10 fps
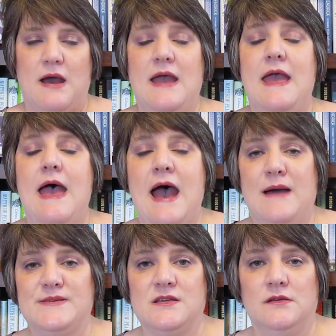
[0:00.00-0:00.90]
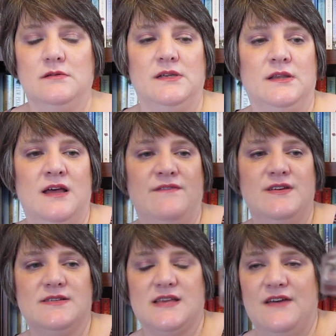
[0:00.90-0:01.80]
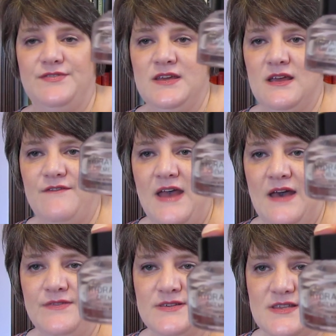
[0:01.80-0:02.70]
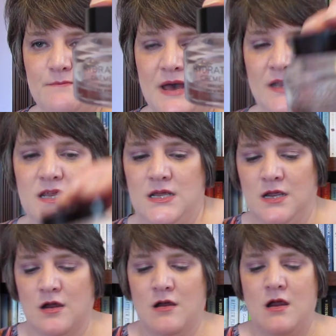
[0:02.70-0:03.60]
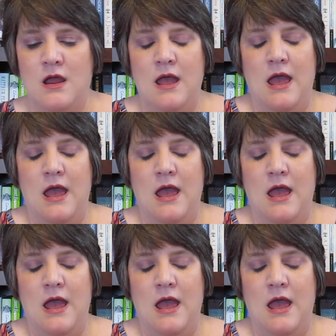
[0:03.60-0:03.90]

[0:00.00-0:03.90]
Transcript: I absolutely love this. I think I've had this about a year,